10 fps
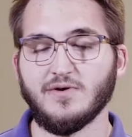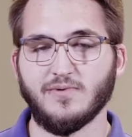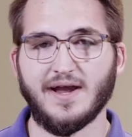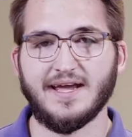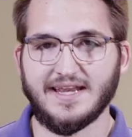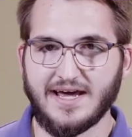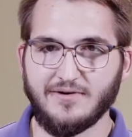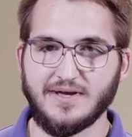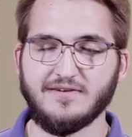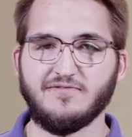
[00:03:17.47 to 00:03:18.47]
We're hanging
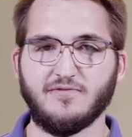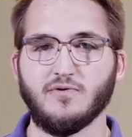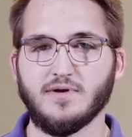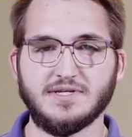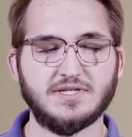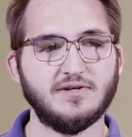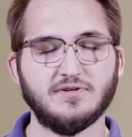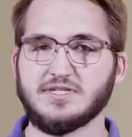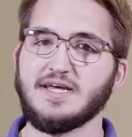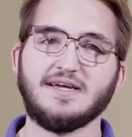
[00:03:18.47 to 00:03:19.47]
out in a forest. You're
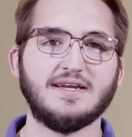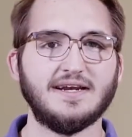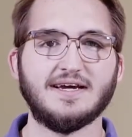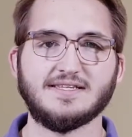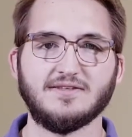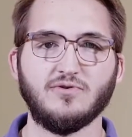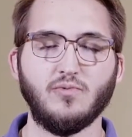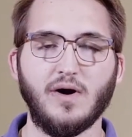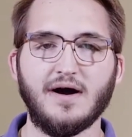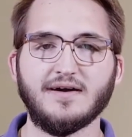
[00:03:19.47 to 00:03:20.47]
just taking a nice little
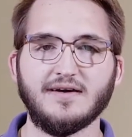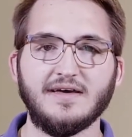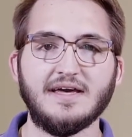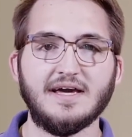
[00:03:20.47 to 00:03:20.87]
walk